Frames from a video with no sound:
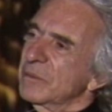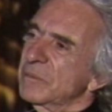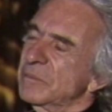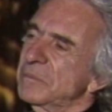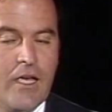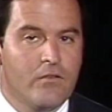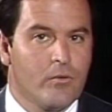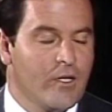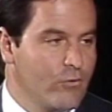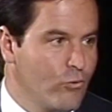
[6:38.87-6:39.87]
Let me ask you
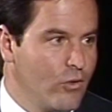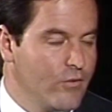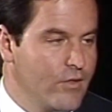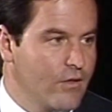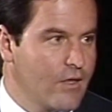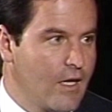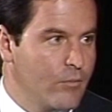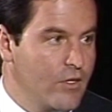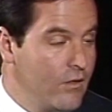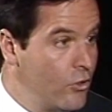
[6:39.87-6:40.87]
about the role of the
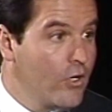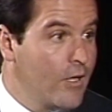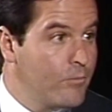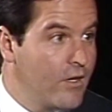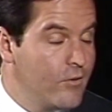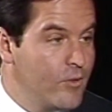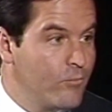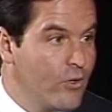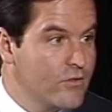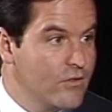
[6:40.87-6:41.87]
Academy. You're not paid to be
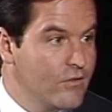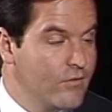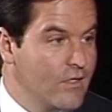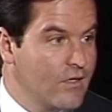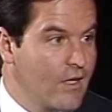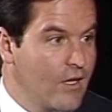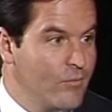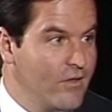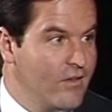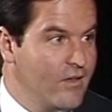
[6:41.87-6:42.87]
president of the
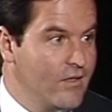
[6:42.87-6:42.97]
Academy.